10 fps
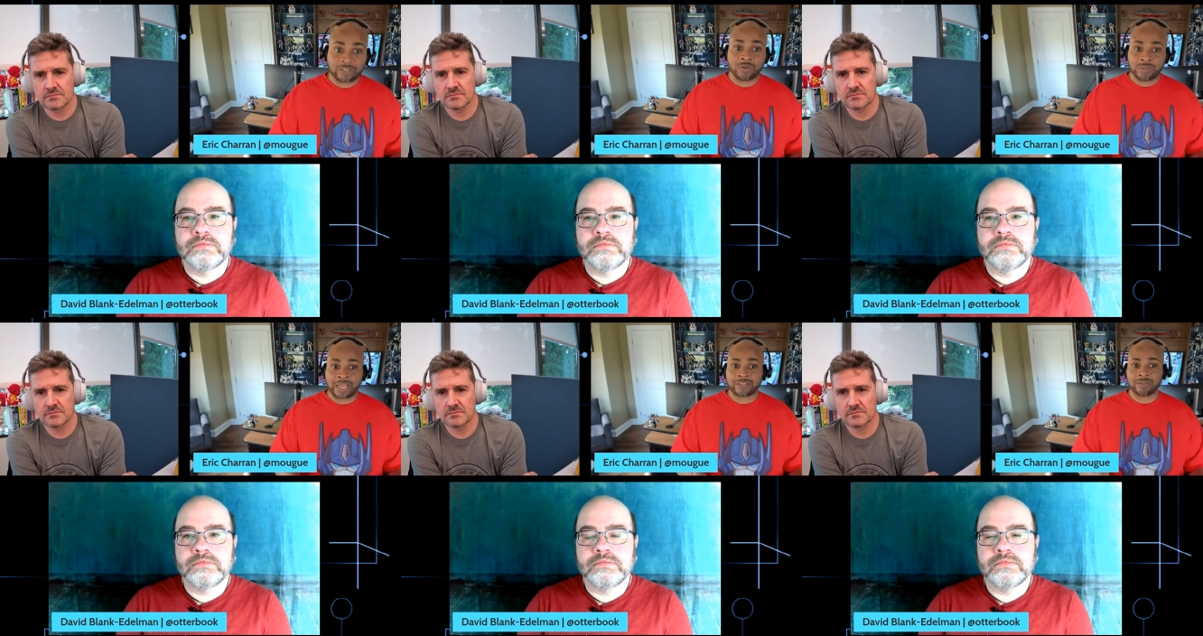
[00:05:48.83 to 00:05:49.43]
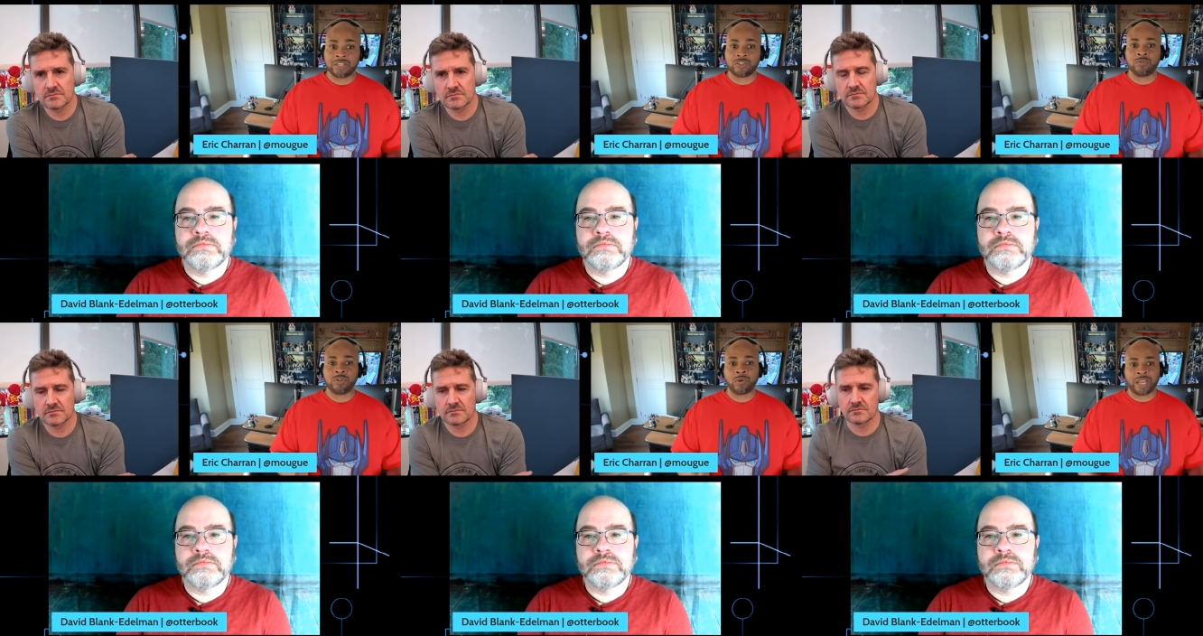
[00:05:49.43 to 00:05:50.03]
Speaker 1: do that so that
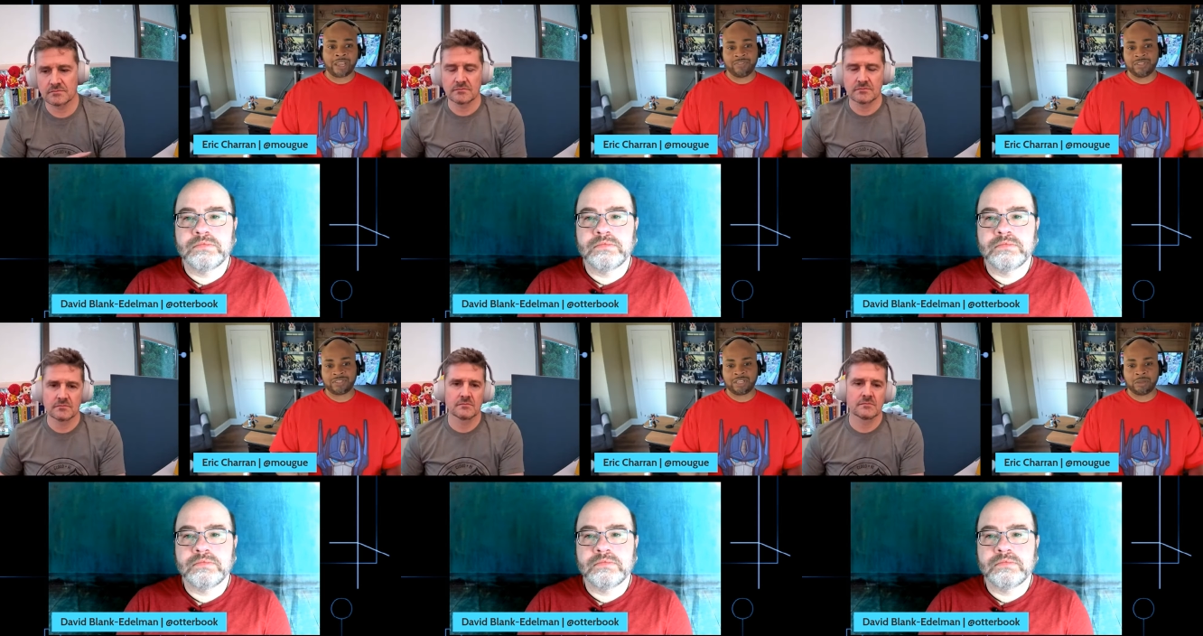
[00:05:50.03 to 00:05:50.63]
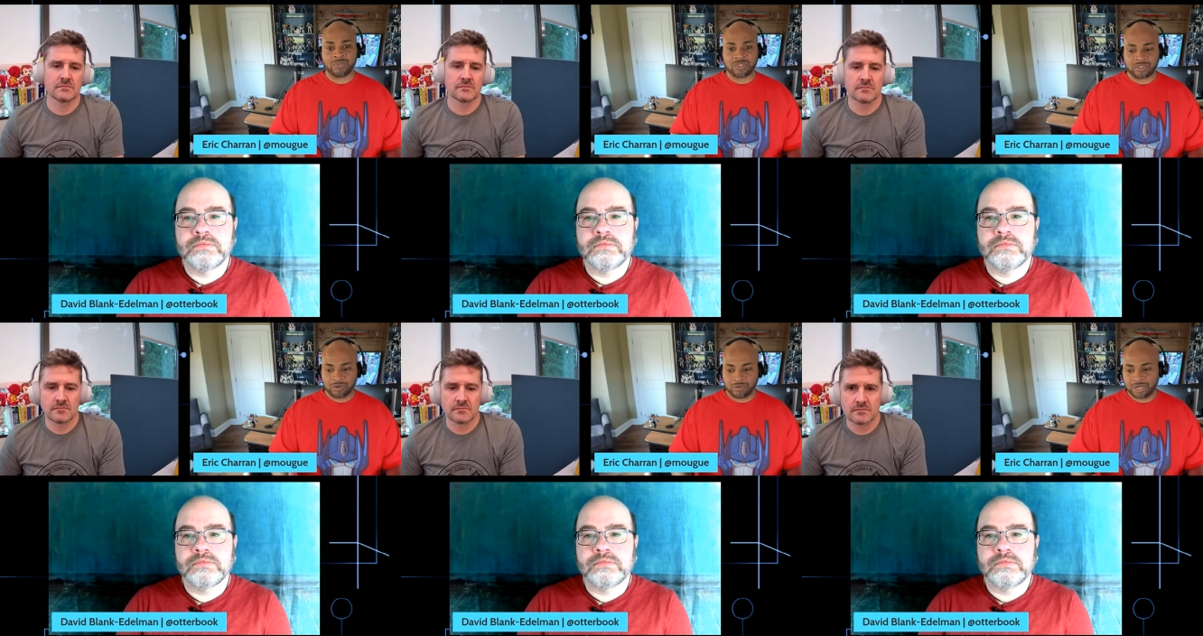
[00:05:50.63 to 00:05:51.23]
you don't have this
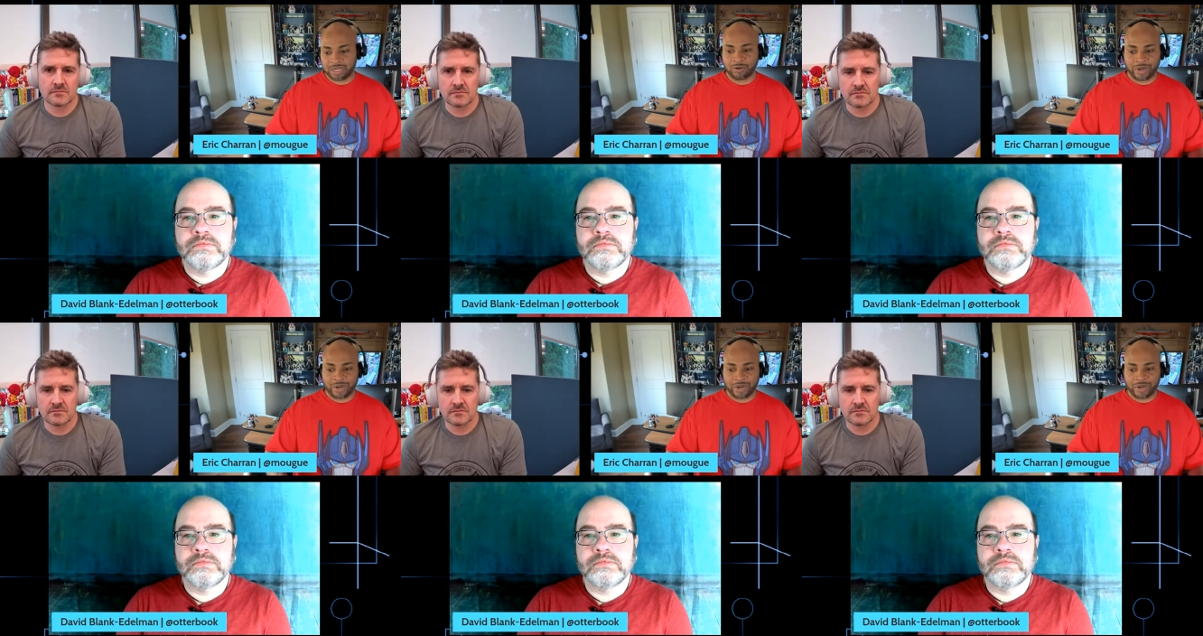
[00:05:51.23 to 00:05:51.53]
obscurity